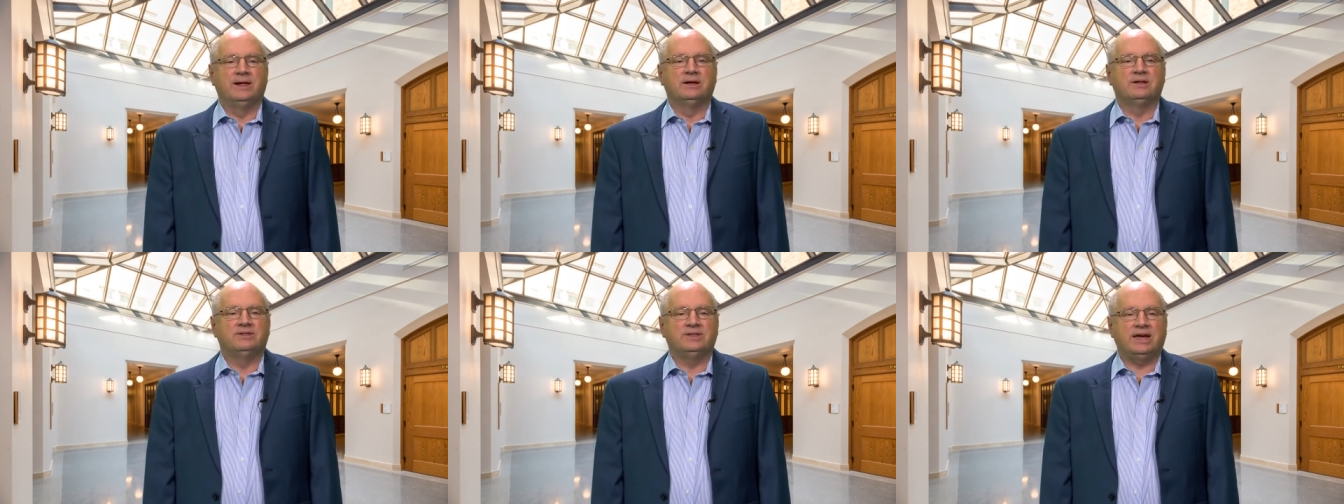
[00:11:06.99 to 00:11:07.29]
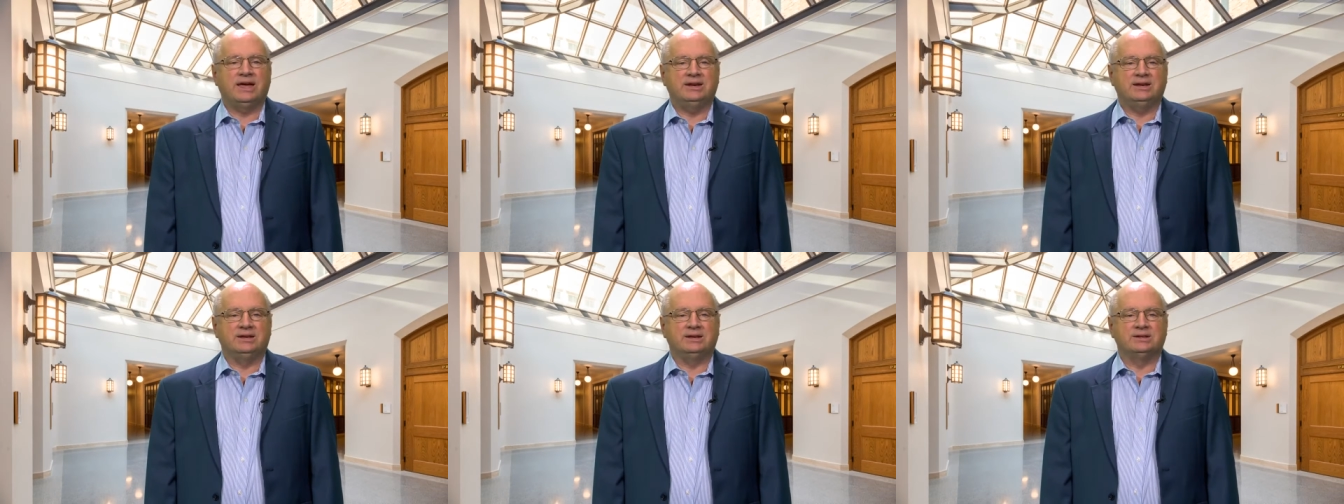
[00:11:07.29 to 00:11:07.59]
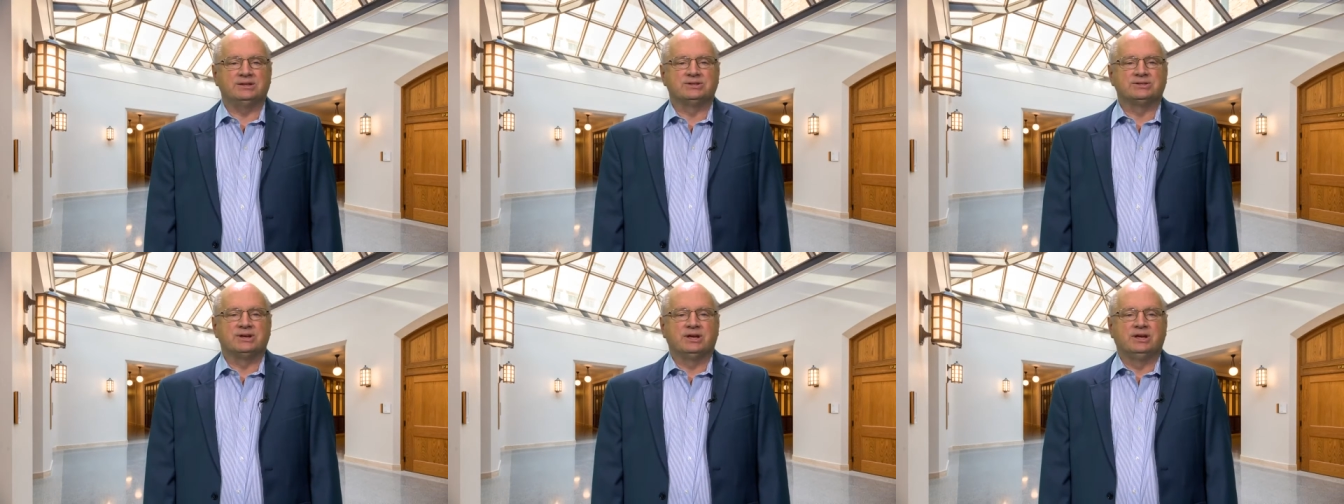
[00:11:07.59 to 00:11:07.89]
That
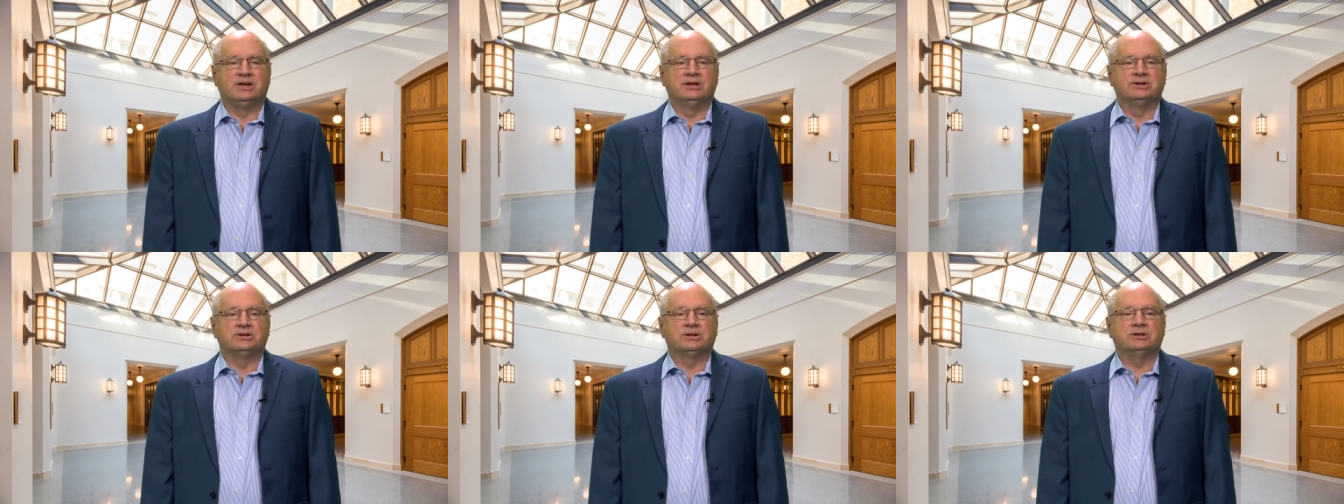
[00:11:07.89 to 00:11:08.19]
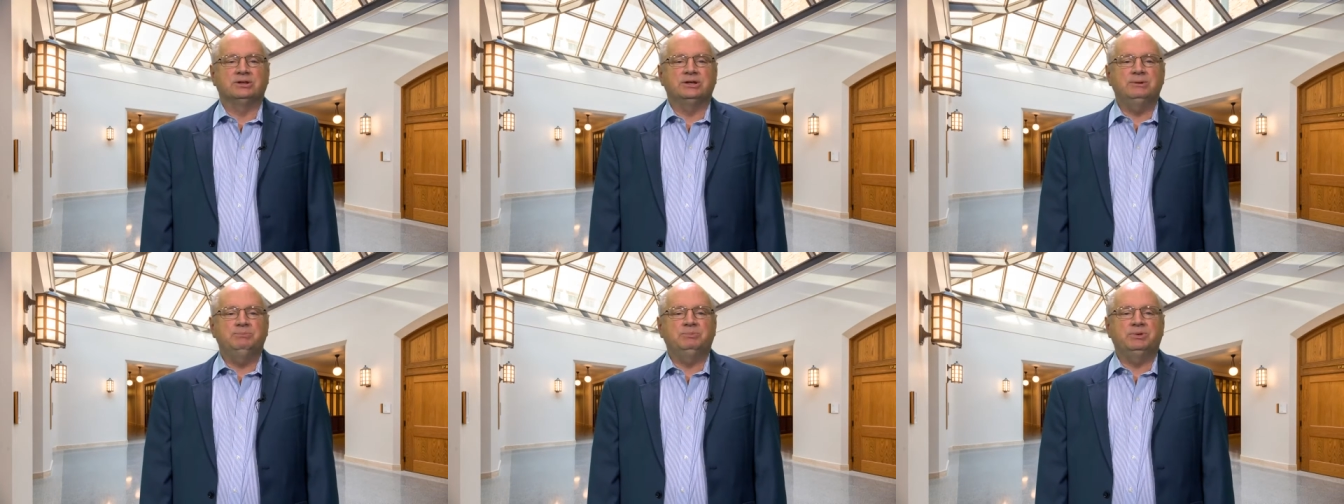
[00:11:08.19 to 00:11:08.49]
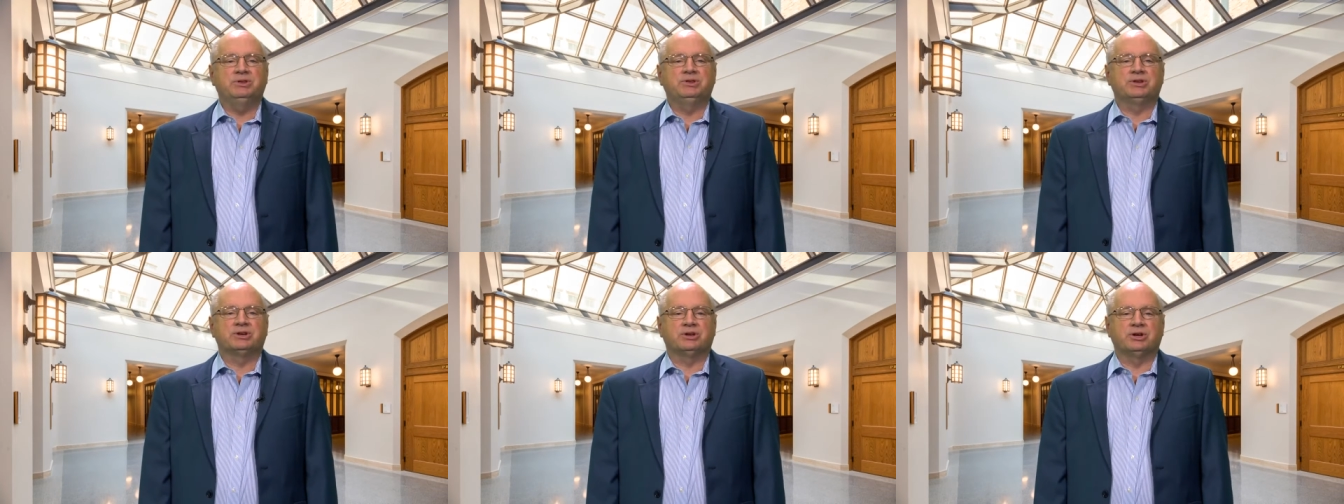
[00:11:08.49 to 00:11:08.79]
is, to leap to
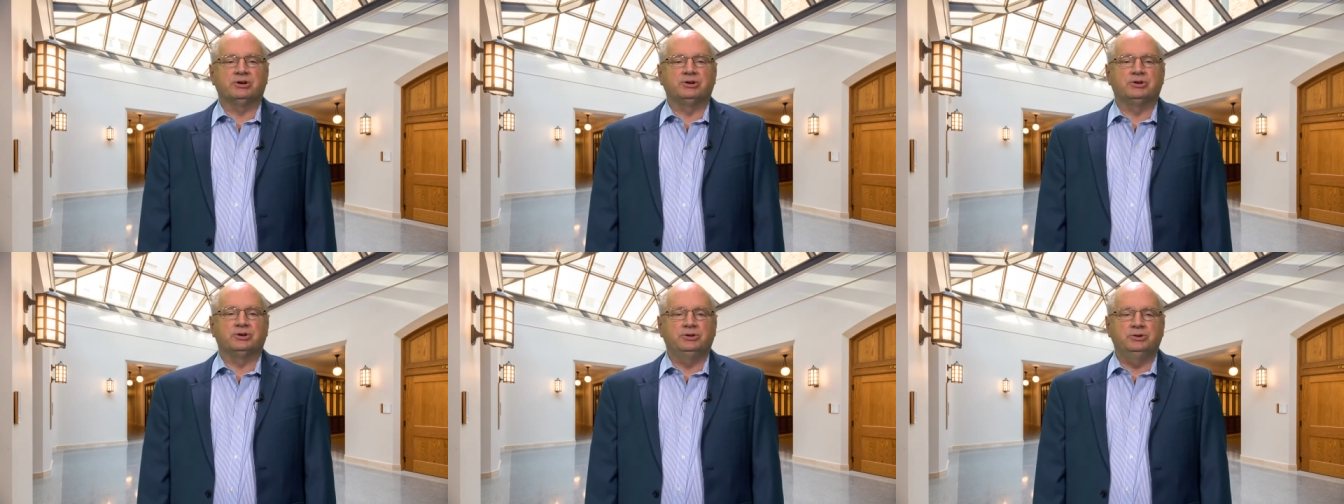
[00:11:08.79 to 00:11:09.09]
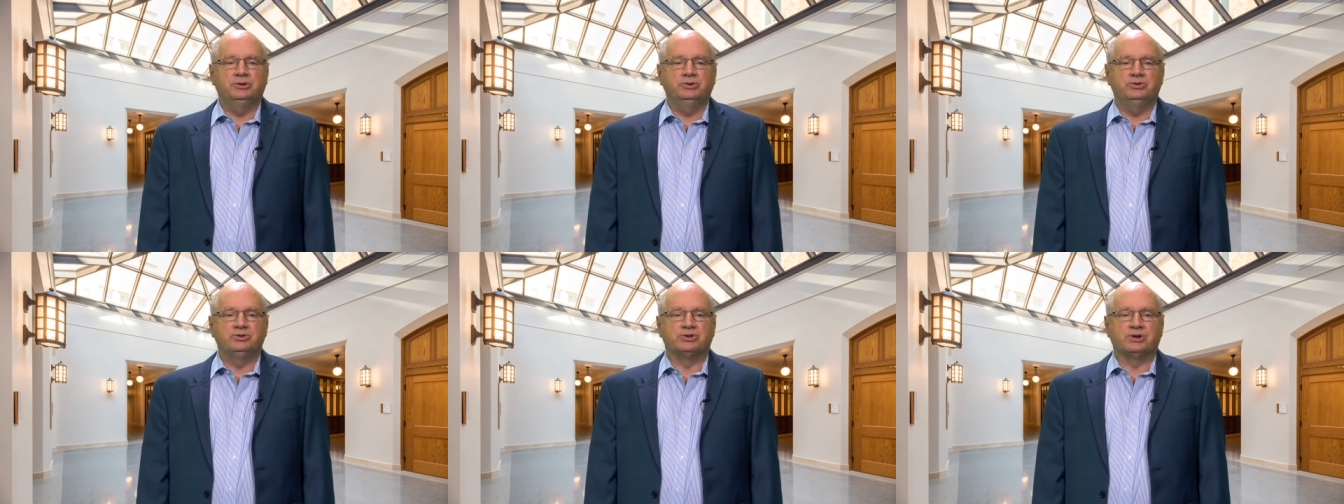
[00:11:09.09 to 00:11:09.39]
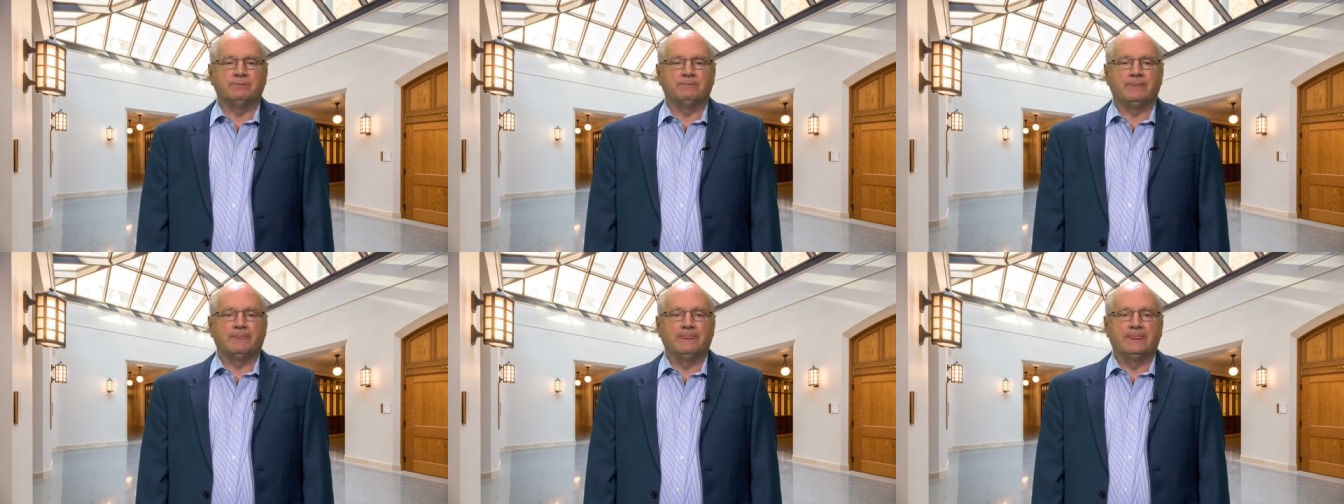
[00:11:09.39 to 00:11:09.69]
the
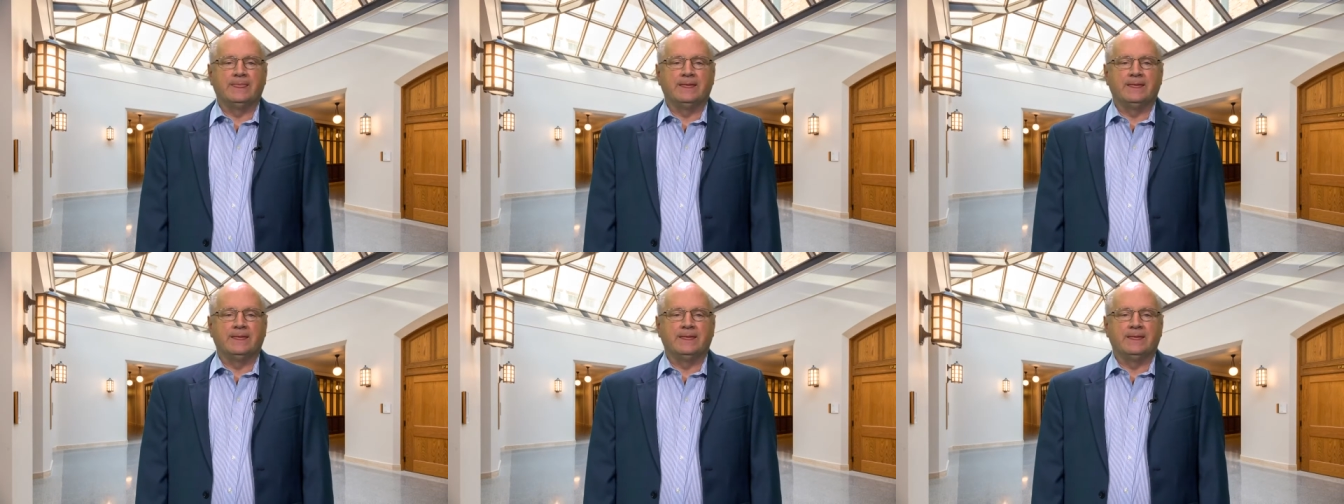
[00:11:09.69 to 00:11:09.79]
conclusion